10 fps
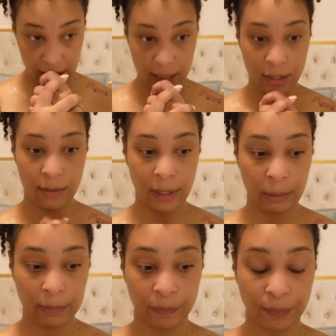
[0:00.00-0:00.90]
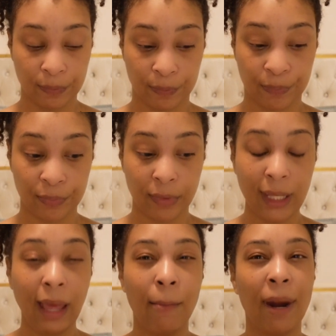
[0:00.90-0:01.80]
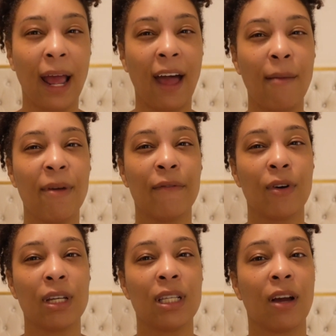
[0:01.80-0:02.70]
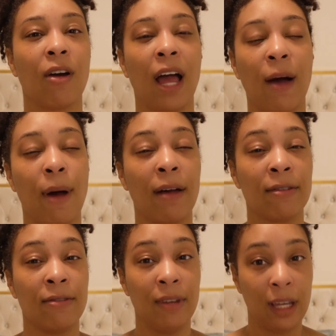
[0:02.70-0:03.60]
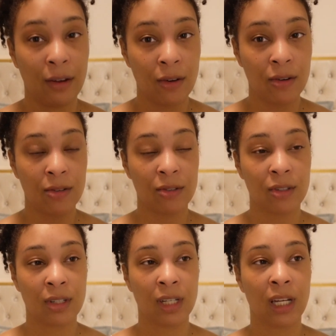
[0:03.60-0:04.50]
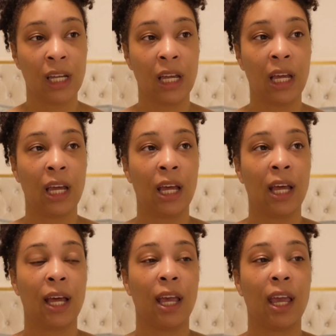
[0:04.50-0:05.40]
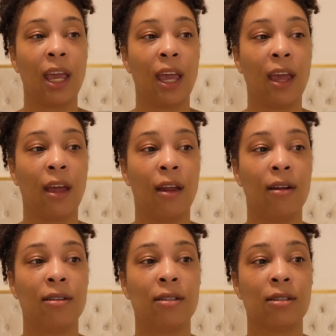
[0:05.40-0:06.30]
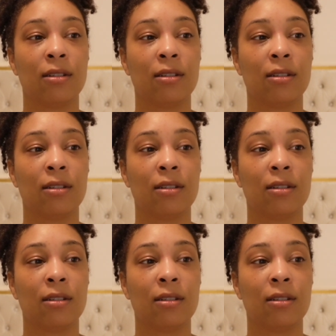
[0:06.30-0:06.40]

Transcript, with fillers: excuse me. But I have been focusing on how I feel and